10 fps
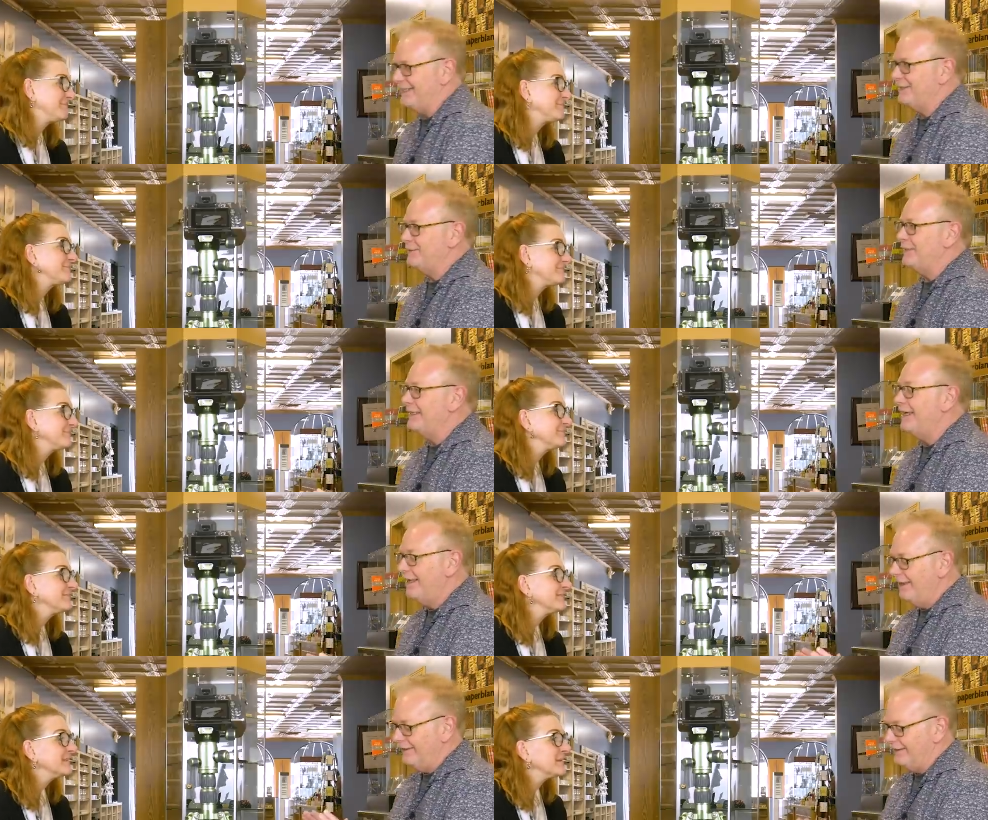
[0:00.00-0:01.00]
Speaker 1: has to be
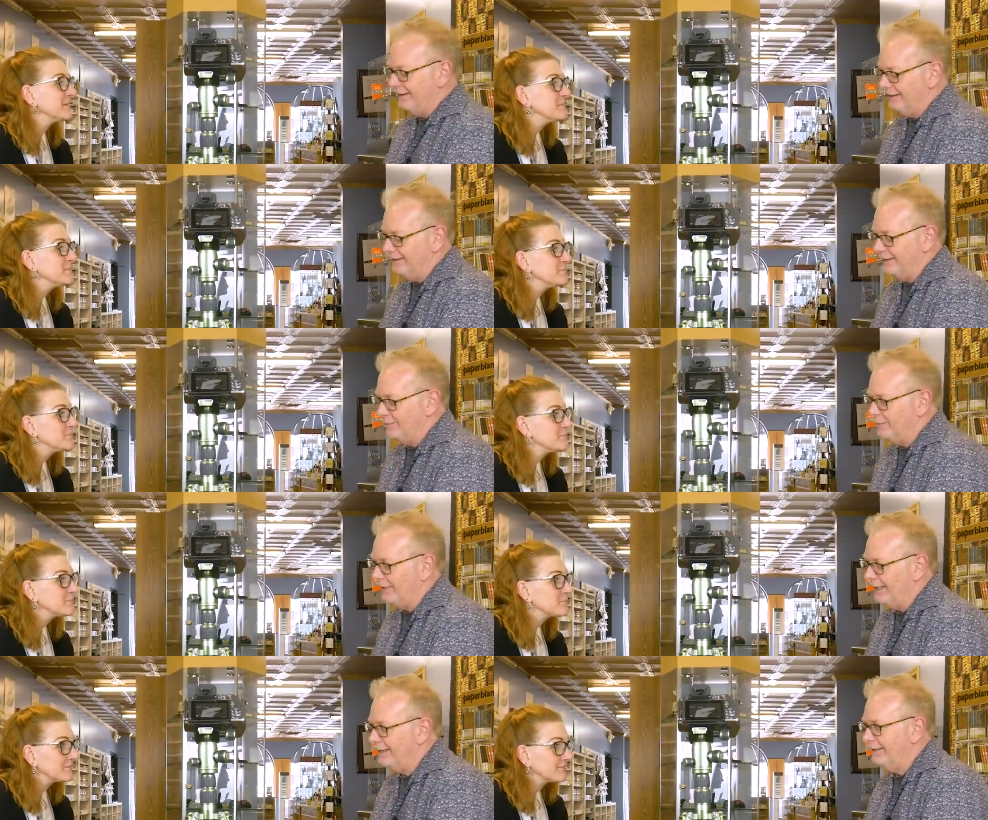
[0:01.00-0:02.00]
the uh, the
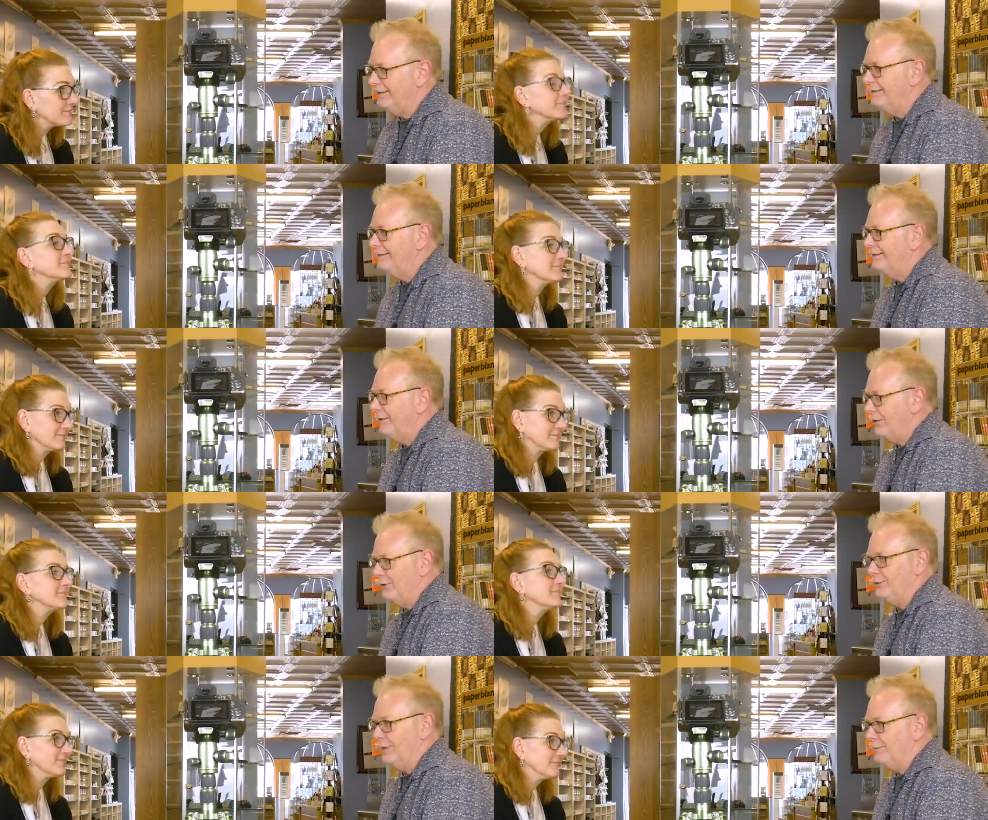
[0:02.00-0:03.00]
black
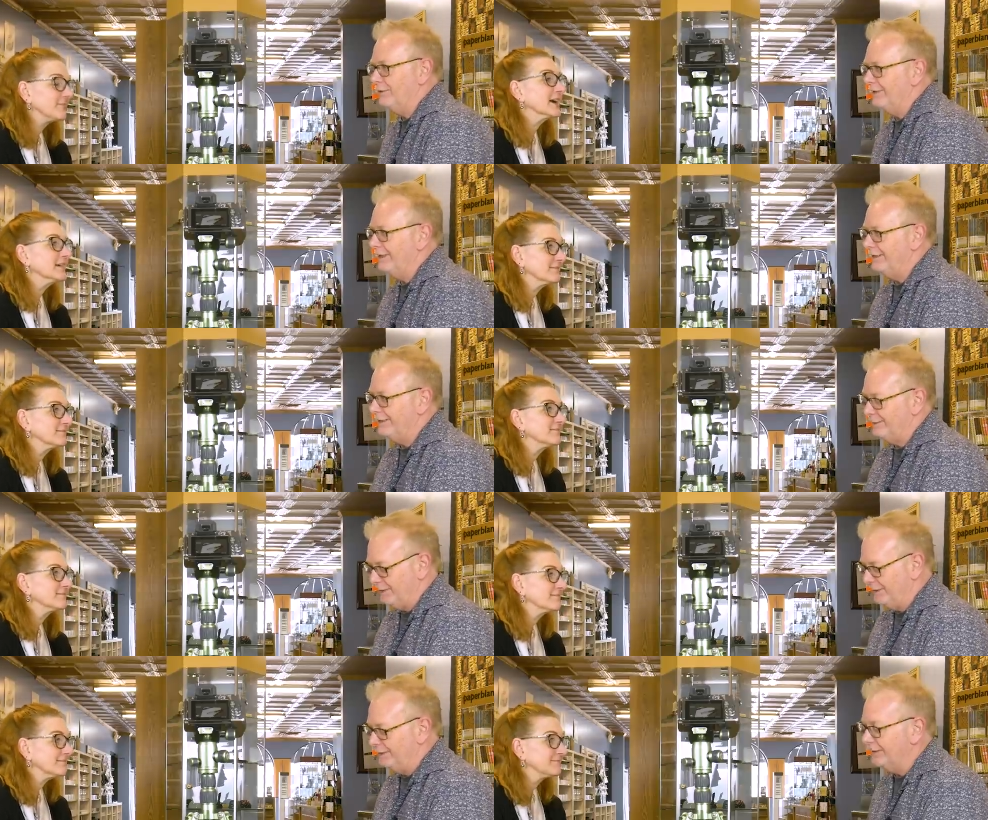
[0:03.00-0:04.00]
hard rubber right. that has
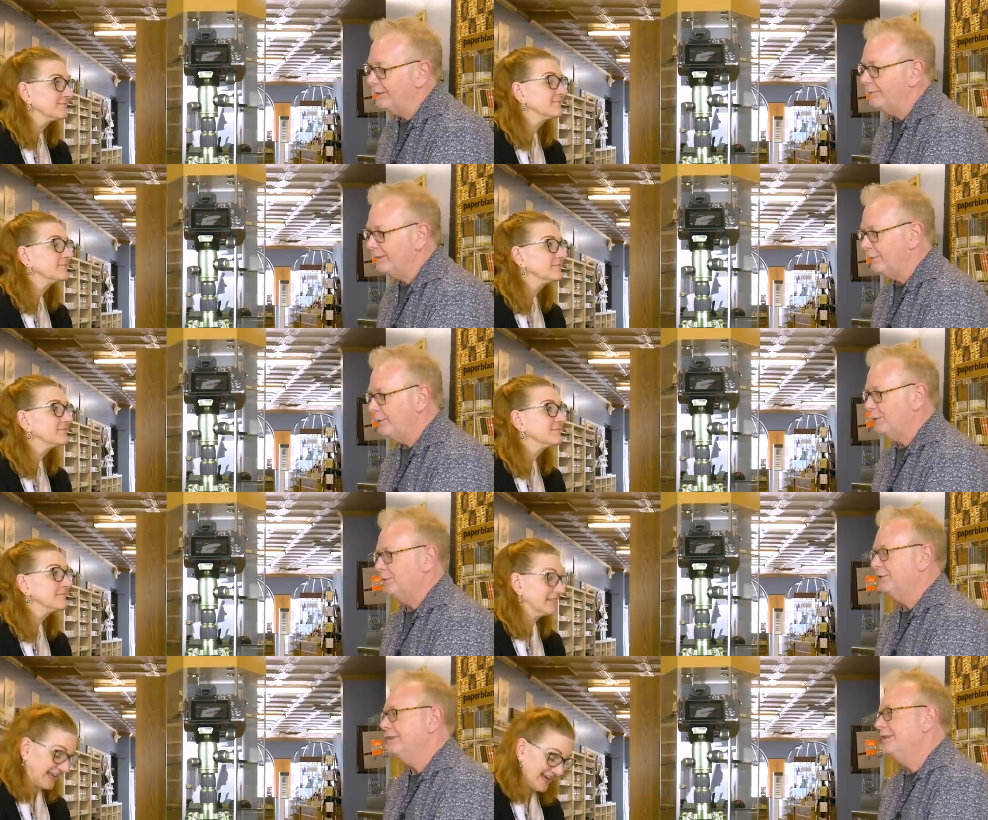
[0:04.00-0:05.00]
been a little bit
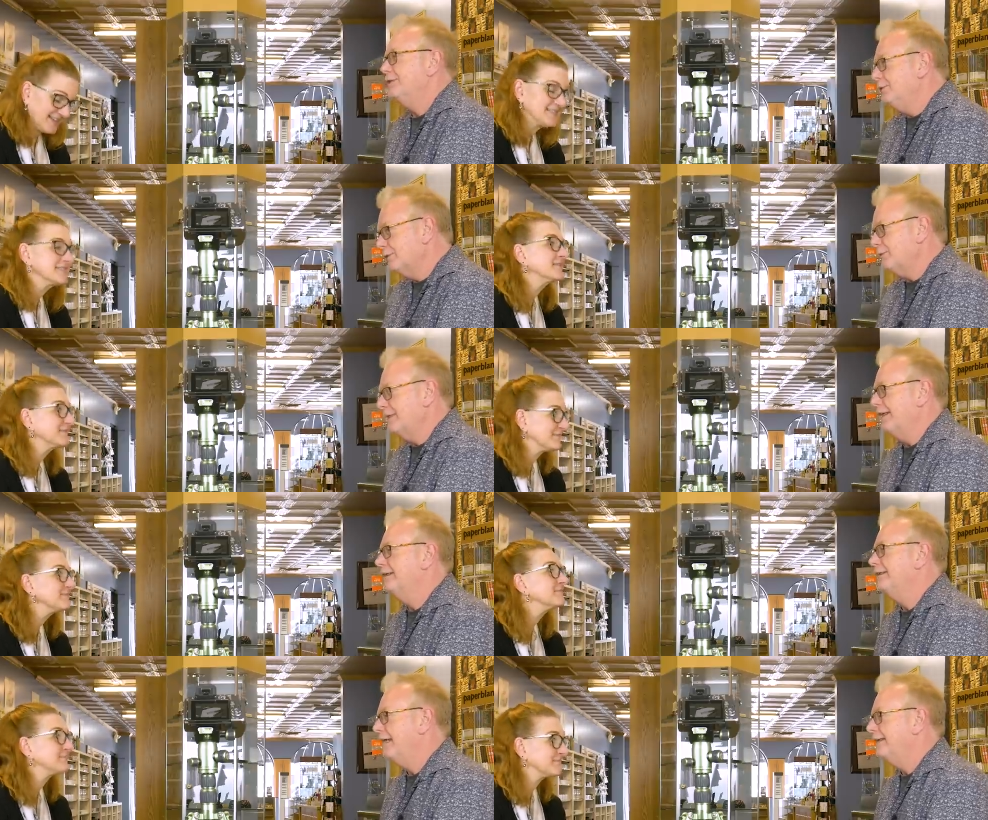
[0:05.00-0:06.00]
abused, yes. a user
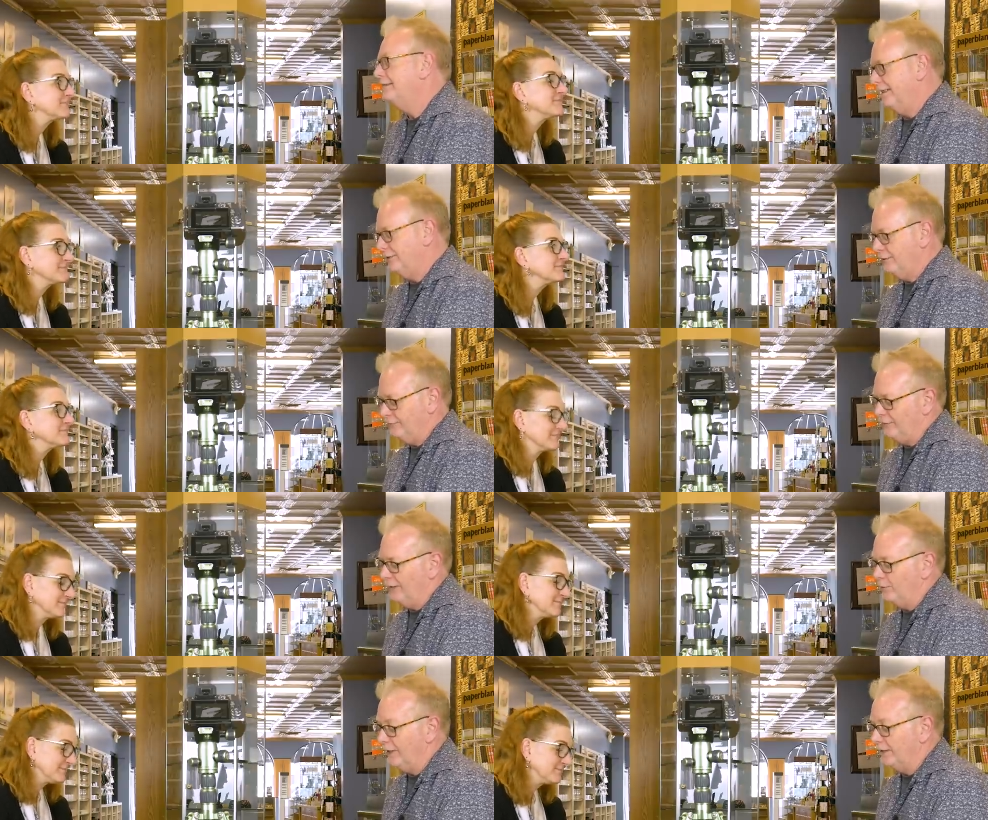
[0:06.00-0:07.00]
pen, and that, that you can
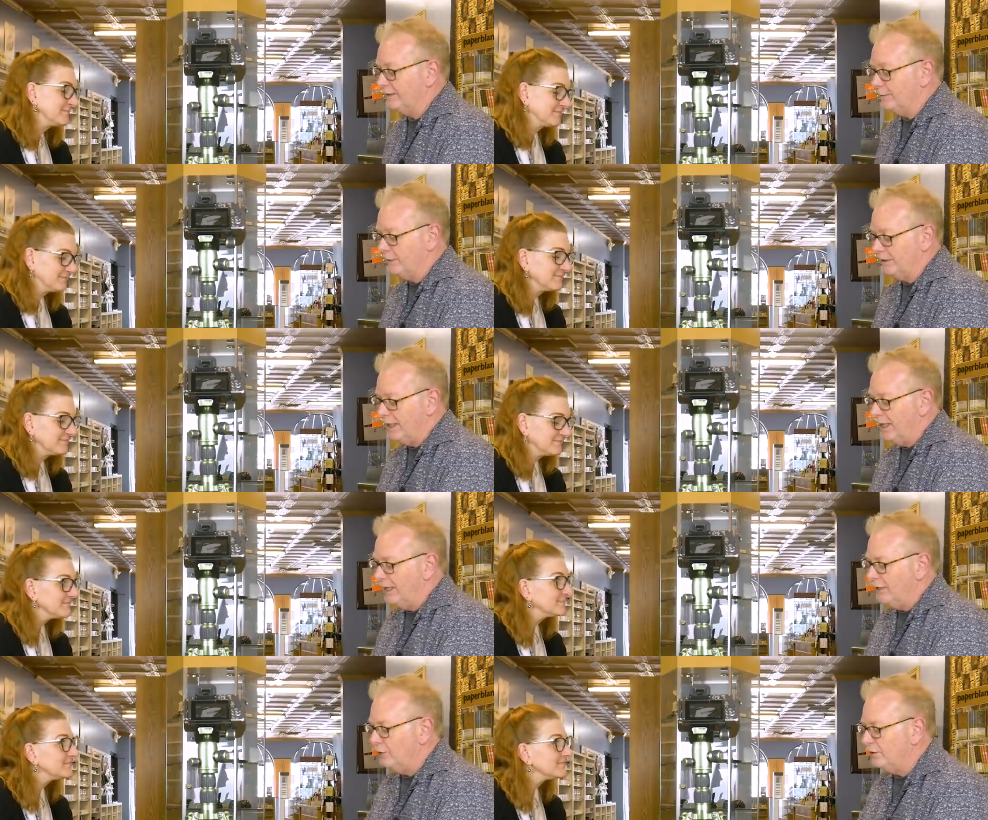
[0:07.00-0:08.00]
find quite easily. But
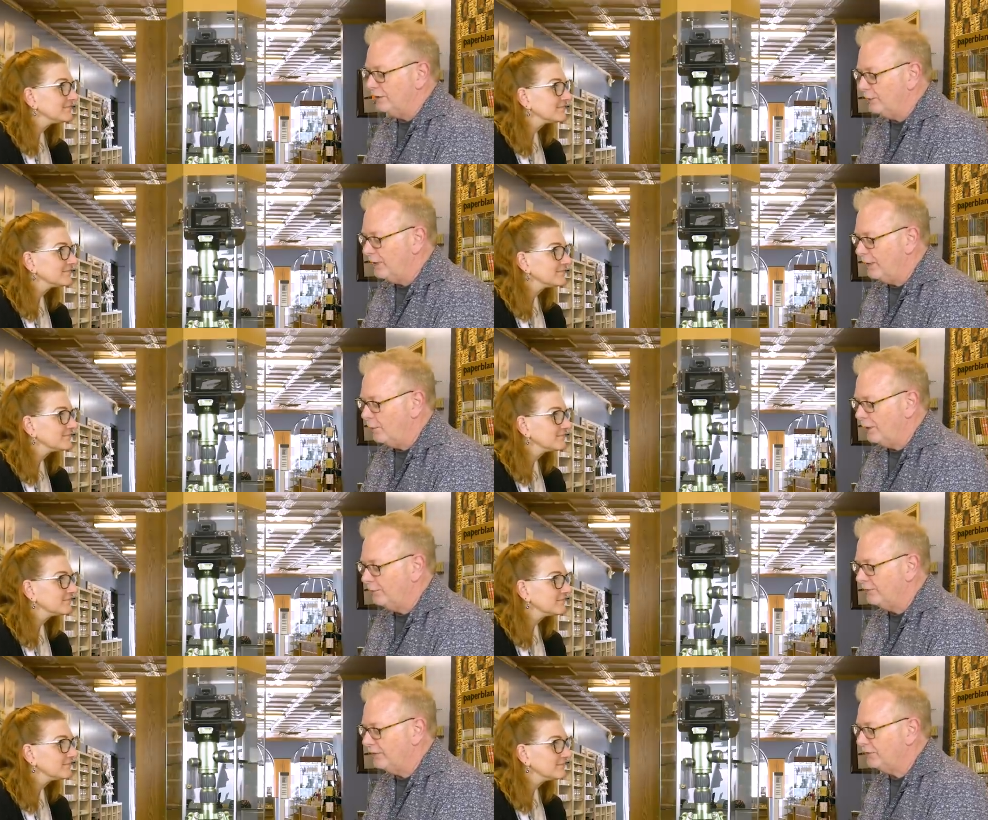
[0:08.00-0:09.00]
usually you buy a
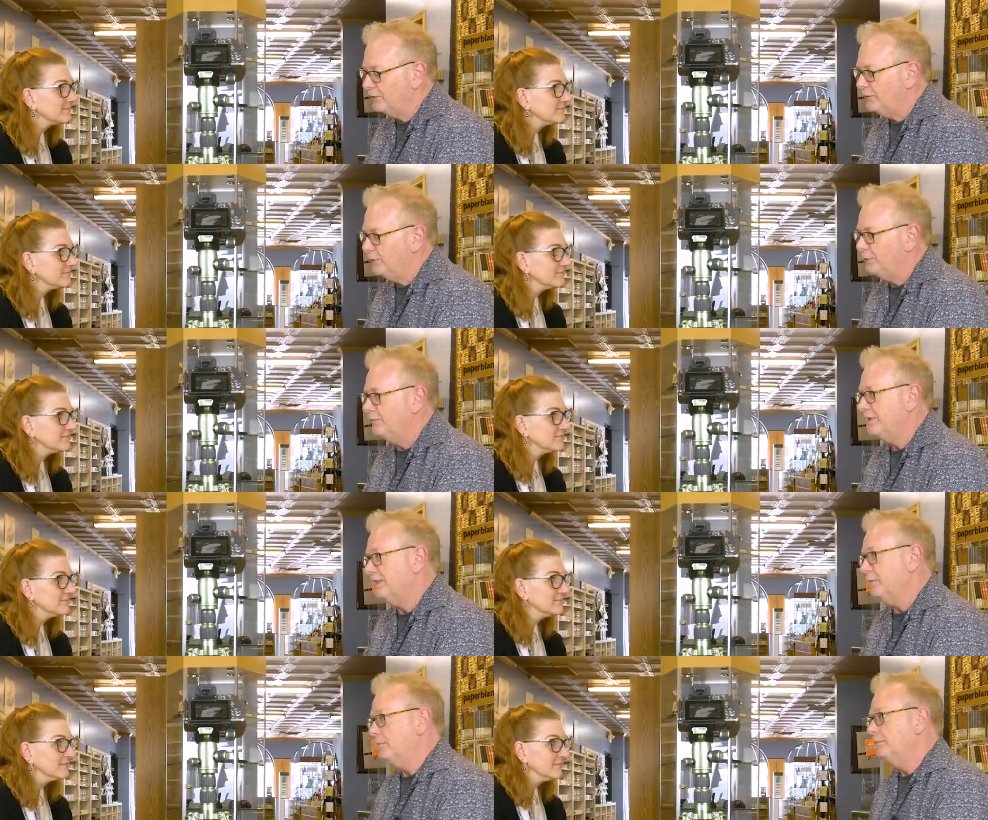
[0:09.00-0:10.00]
Waterman 52 for
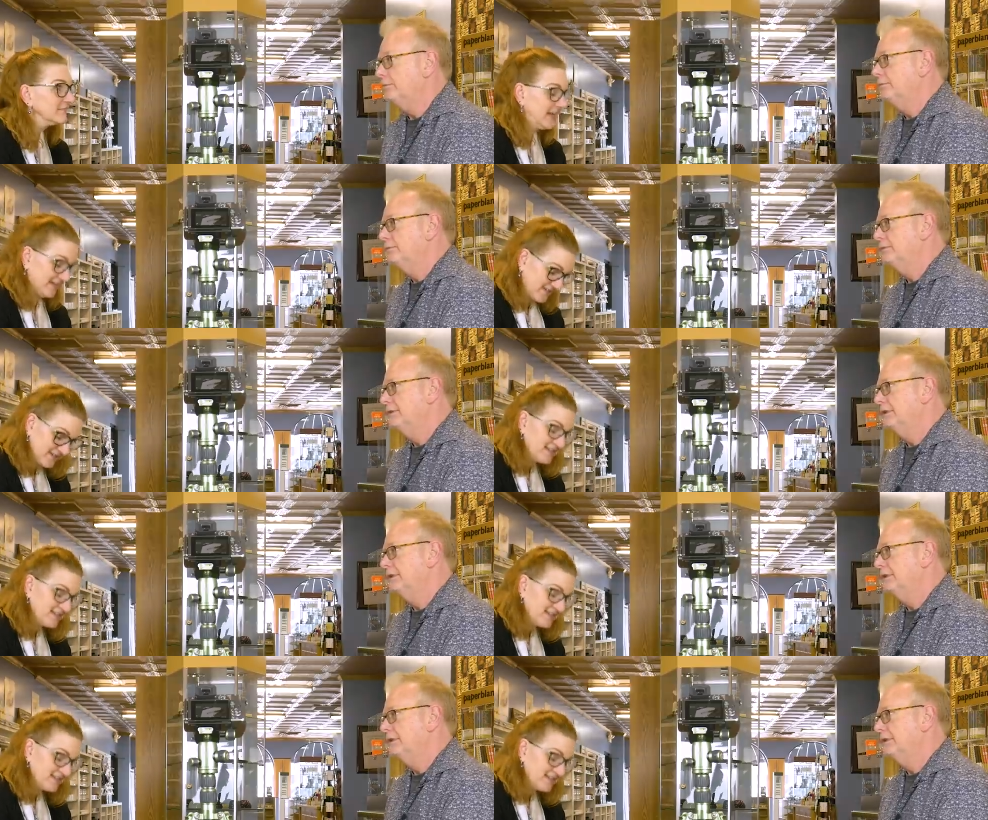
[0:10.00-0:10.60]
the nib. Yes.